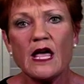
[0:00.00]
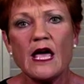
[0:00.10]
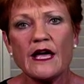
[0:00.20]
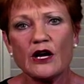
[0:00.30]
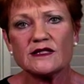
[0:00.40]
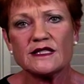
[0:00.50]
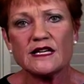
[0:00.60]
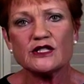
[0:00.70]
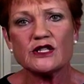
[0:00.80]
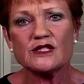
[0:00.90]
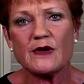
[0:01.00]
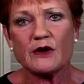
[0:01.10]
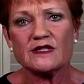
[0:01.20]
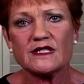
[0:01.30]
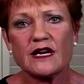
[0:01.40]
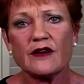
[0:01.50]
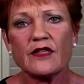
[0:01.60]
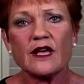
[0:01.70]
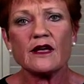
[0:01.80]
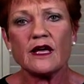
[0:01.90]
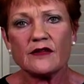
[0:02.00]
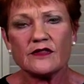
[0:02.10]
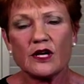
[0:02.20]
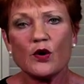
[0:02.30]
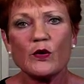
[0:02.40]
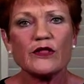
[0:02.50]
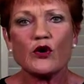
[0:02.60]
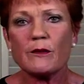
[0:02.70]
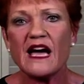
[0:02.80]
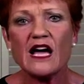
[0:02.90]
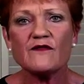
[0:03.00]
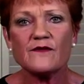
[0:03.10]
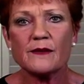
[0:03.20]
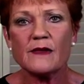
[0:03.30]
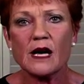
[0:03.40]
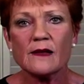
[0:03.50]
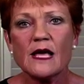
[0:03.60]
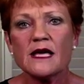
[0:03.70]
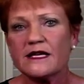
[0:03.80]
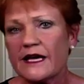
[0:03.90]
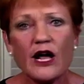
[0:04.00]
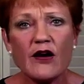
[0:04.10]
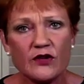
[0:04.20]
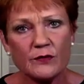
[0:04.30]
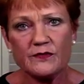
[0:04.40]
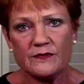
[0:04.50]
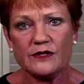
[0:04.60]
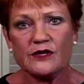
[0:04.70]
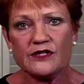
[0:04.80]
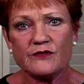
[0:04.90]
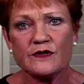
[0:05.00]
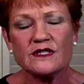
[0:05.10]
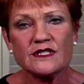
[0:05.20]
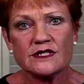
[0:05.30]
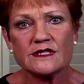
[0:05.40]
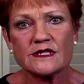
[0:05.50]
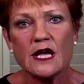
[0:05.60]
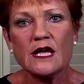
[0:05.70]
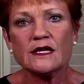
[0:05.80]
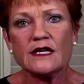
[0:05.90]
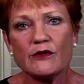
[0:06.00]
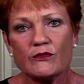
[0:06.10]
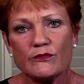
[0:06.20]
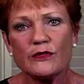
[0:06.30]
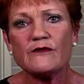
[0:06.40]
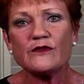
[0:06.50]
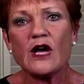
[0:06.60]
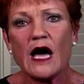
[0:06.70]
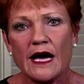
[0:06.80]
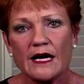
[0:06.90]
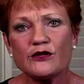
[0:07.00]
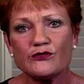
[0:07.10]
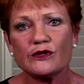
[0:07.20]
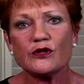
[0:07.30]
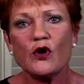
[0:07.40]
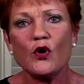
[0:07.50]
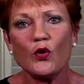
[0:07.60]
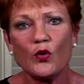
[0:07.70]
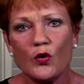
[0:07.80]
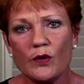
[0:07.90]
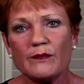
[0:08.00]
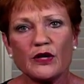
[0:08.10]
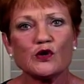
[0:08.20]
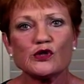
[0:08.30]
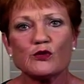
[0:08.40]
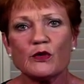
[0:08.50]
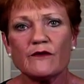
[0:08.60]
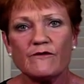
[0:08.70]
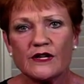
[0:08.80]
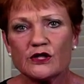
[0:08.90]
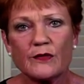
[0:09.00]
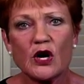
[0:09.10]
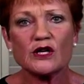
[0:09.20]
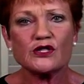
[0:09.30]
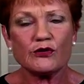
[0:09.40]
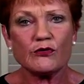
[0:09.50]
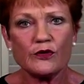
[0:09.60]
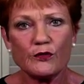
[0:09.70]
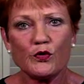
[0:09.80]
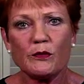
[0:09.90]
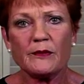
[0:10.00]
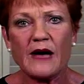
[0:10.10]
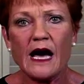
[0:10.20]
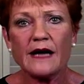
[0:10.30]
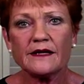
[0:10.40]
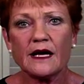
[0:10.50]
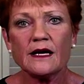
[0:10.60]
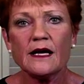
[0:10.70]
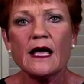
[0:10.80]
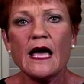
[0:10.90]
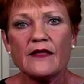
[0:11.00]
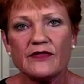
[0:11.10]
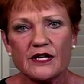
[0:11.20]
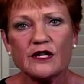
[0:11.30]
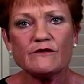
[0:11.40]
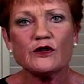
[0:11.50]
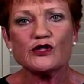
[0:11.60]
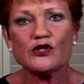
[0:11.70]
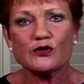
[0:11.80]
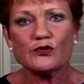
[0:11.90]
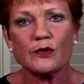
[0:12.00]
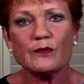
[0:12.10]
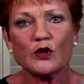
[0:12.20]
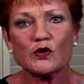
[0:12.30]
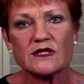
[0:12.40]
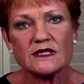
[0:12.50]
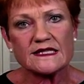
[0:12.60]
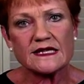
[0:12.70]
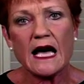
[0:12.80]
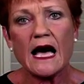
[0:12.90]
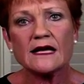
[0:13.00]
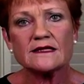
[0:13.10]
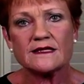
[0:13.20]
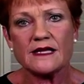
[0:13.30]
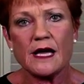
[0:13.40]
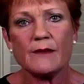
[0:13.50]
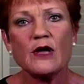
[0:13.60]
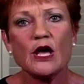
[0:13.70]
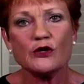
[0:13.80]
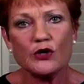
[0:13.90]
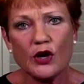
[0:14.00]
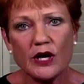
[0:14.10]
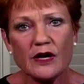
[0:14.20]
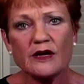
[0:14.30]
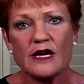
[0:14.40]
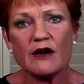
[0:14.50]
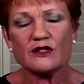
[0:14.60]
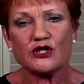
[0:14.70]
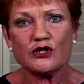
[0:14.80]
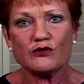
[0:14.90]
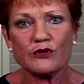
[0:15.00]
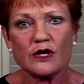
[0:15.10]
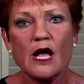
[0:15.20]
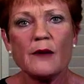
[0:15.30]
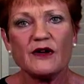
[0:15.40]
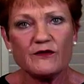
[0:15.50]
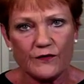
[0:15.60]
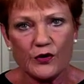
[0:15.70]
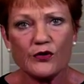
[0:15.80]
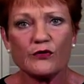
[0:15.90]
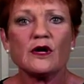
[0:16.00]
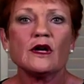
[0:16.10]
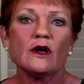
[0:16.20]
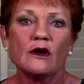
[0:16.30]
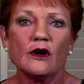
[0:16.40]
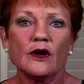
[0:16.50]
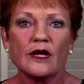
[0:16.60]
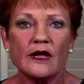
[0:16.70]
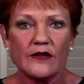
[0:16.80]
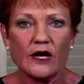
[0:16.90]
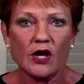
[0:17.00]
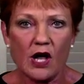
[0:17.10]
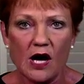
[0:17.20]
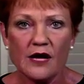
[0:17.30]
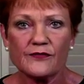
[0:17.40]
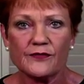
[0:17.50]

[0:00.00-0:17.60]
And I'll say to these parents out, of there, out there, whether you're male or female, get over your, your differences, get rid of your hatred or because you want to victimise your, your former partner and think of your children because it scars them, not only now as children, but further on in their life.